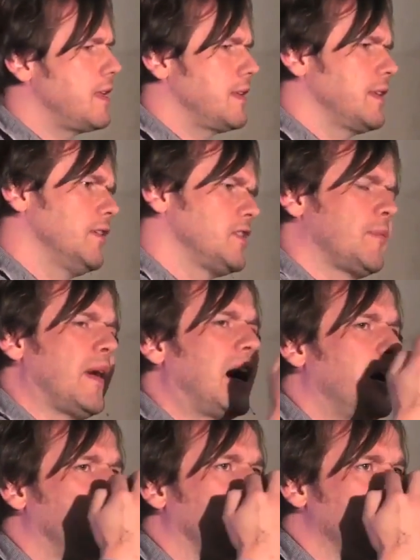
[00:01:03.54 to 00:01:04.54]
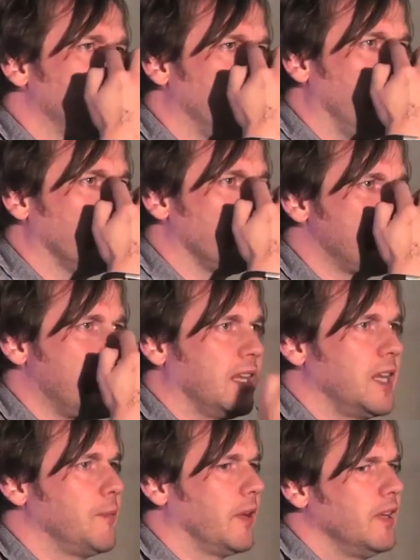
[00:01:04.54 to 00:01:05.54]
there's a parable I'm fond of
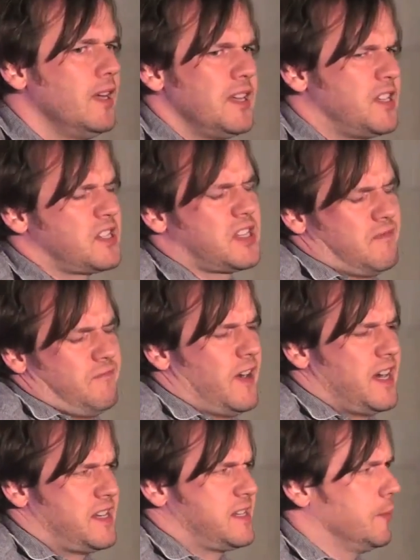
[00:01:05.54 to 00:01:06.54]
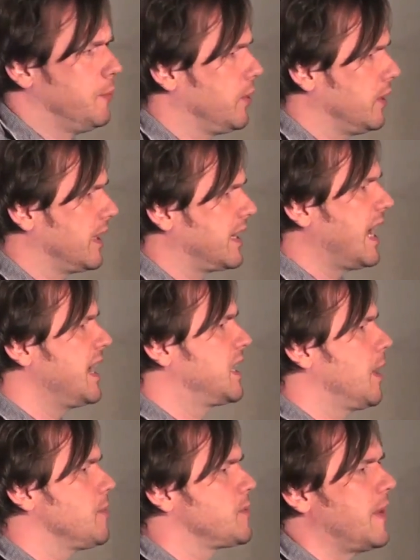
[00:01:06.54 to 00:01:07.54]
telling, but just very simple. A guy
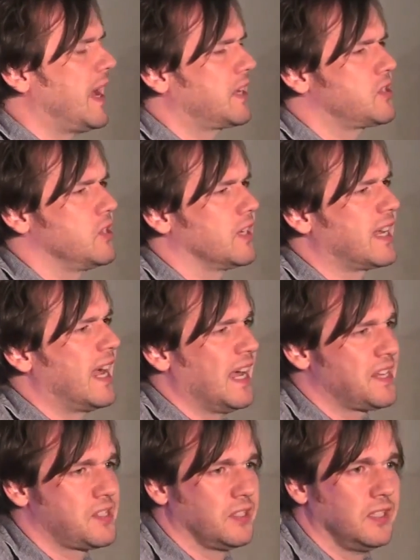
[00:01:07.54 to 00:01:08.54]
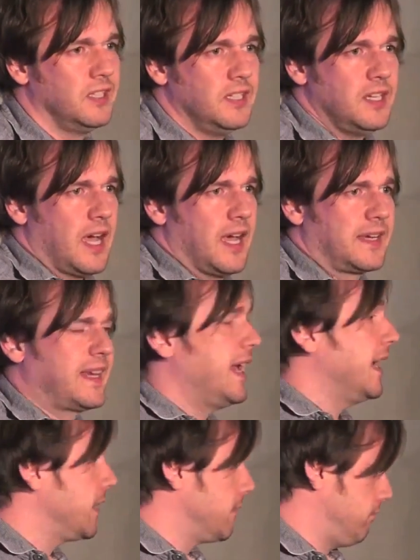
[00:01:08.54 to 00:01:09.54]
comes back to a castle, a
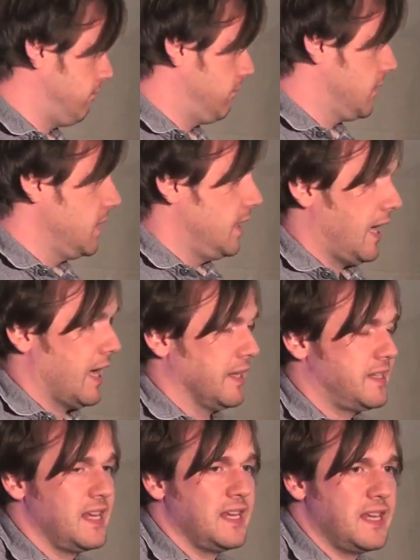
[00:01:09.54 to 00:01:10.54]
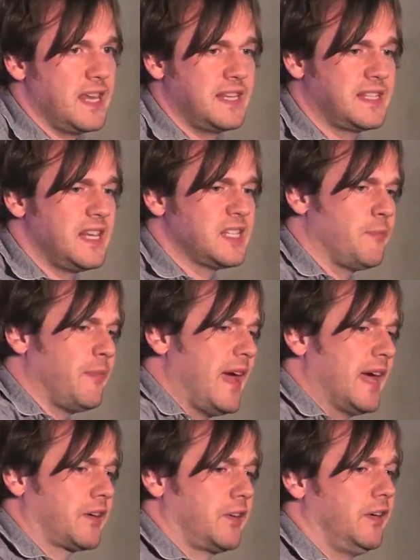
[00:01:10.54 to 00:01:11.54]
king, and he sees a
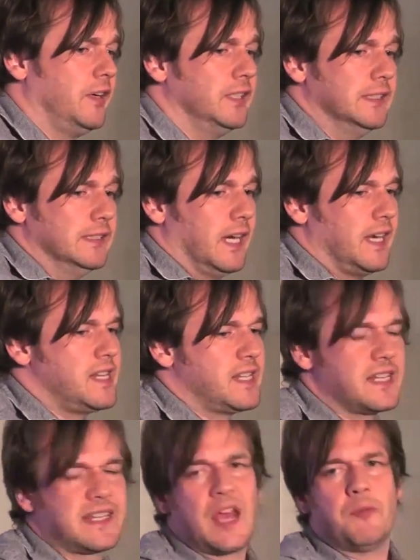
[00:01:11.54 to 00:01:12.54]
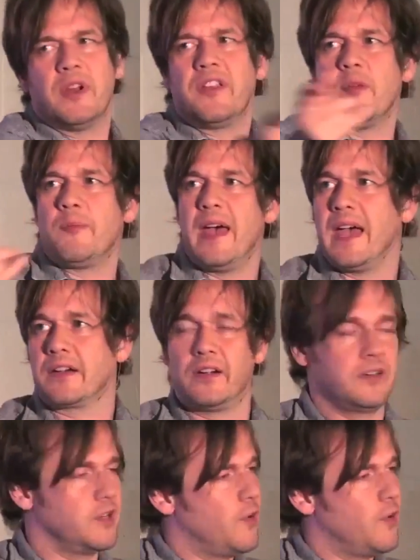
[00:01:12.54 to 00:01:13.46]
beggar, and he says, get rid of the beggar,